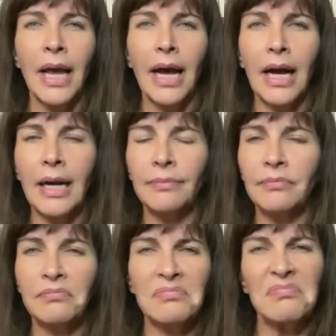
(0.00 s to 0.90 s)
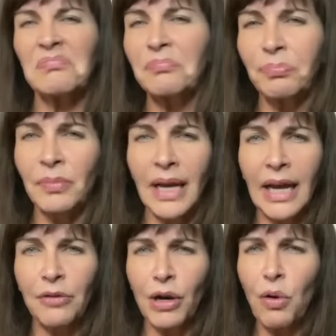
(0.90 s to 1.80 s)

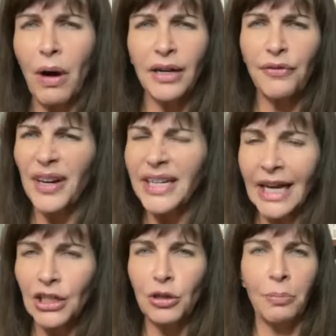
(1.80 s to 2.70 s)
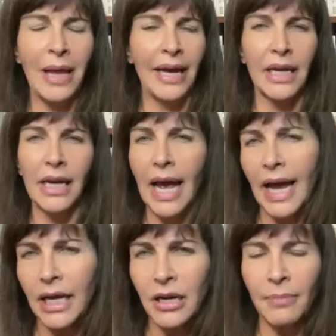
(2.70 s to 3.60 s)
It required financial planning,
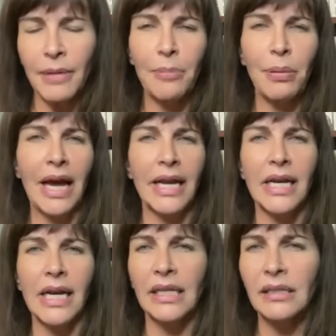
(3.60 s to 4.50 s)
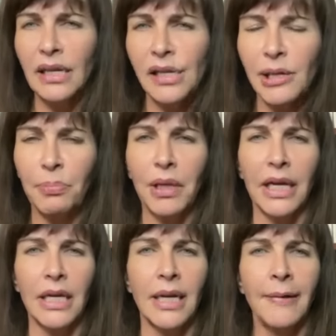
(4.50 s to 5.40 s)
economic planning,
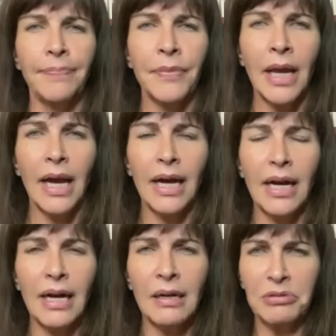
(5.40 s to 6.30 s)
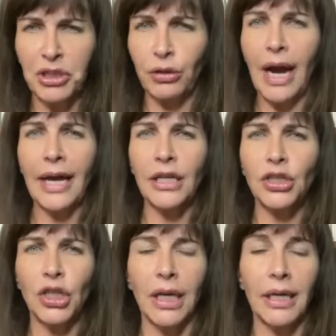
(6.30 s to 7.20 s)
discipline,
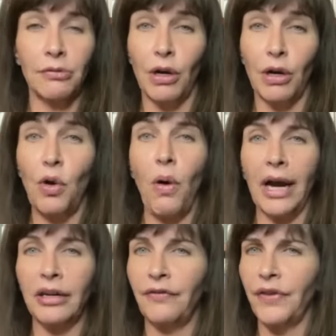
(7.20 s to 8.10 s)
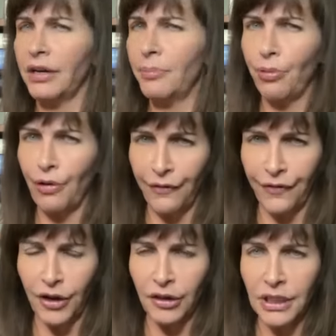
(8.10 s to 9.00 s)
strategy. It required a very
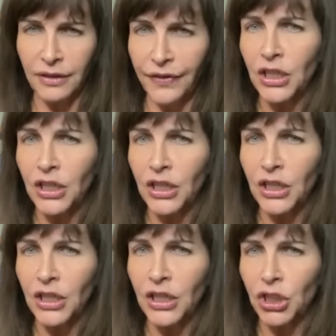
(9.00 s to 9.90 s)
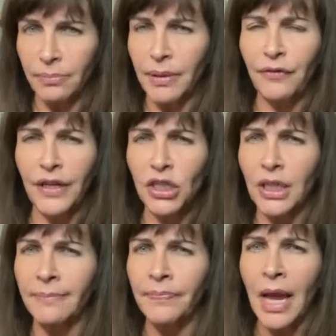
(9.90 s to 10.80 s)
perverse vision, but
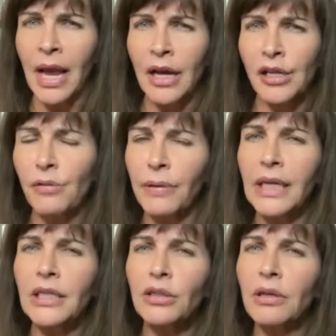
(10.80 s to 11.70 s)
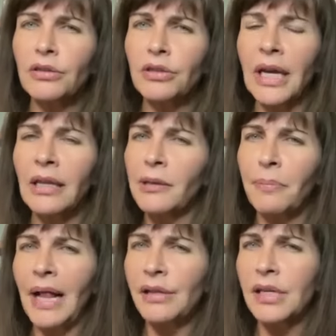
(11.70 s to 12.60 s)
vision. So we need to understand that the
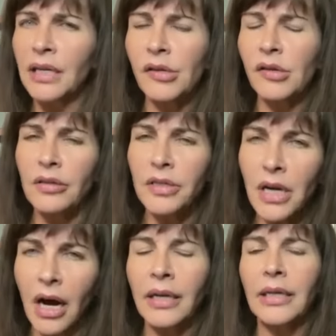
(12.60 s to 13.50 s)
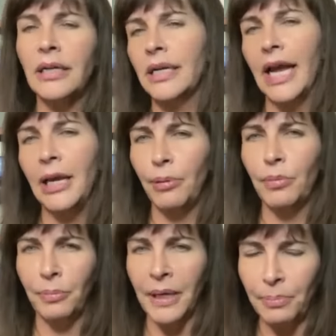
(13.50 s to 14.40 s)
Palestinians are not an incapable
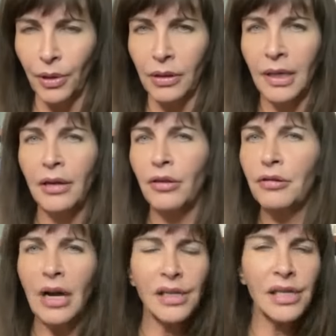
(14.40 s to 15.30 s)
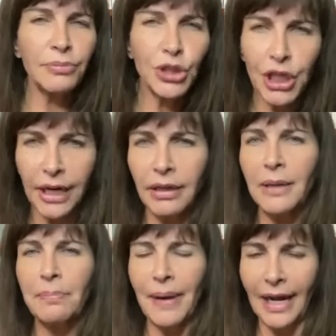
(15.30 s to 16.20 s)
people. They're not some
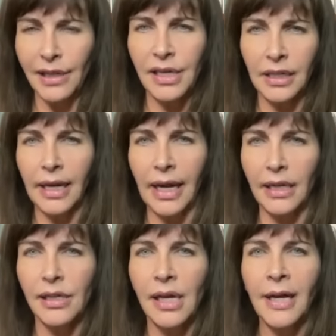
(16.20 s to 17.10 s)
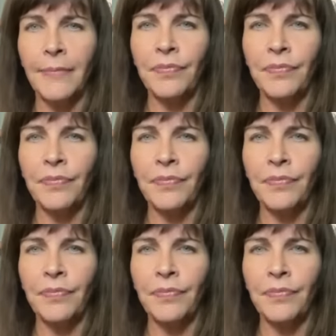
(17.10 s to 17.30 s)
charity basket case.